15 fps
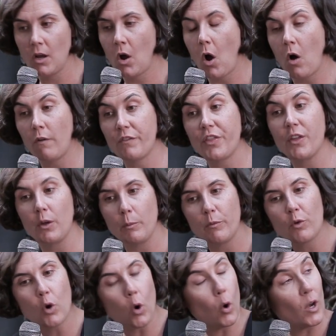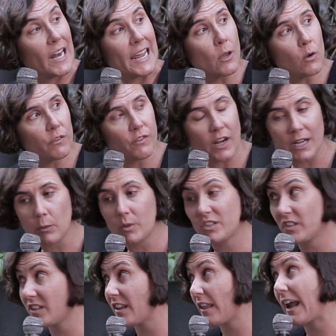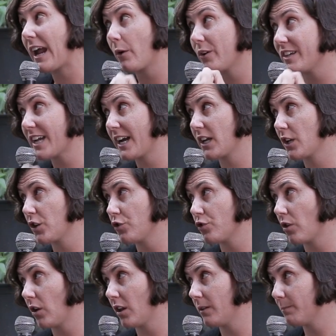of the core legal funding, which is that they are a data controller,